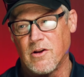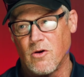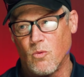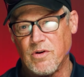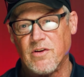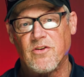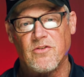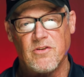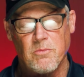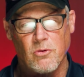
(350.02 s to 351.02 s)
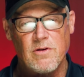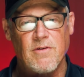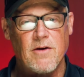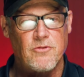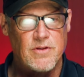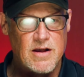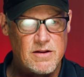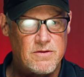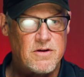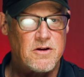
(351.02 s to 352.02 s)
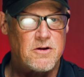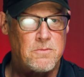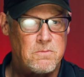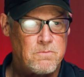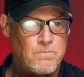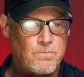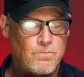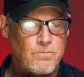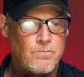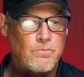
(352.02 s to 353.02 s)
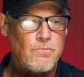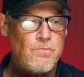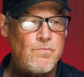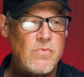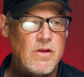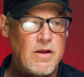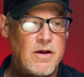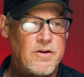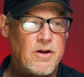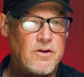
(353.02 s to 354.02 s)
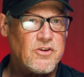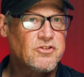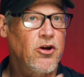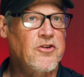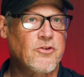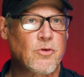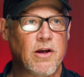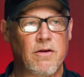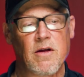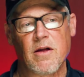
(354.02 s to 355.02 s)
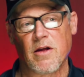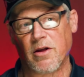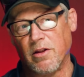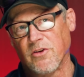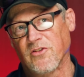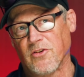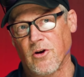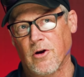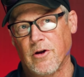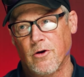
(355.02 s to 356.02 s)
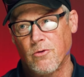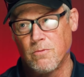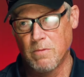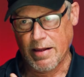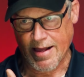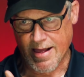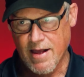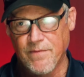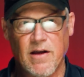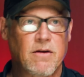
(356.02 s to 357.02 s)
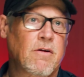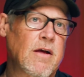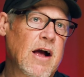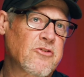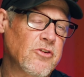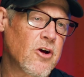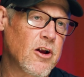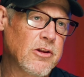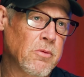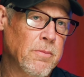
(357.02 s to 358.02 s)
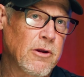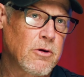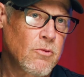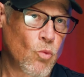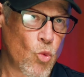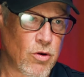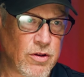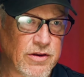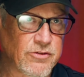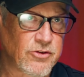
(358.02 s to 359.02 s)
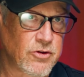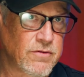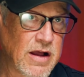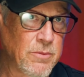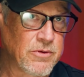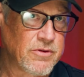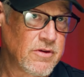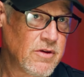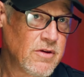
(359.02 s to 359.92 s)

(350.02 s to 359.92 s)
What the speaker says: know, we did debrief after that and discussed, okay, in the scenario, had that actually gone on the propeller, what are the things that could have happened?